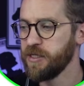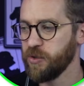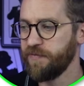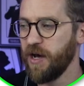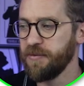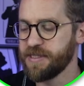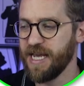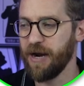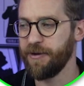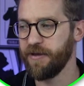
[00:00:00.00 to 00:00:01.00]
So if I was
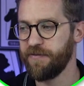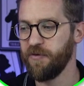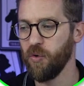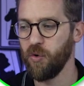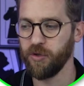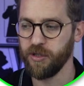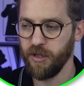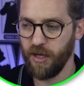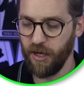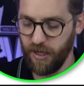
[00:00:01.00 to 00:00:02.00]
carrying forward
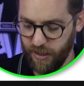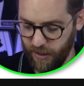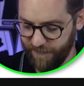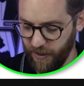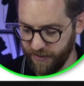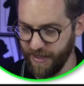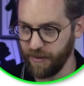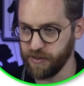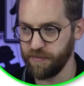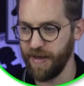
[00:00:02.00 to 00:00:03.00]
a
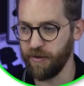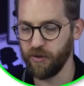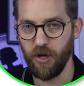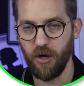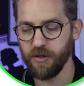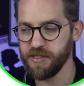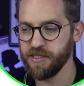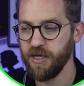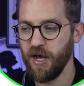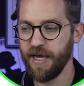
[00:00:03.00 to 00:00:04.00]
£5,000 loss,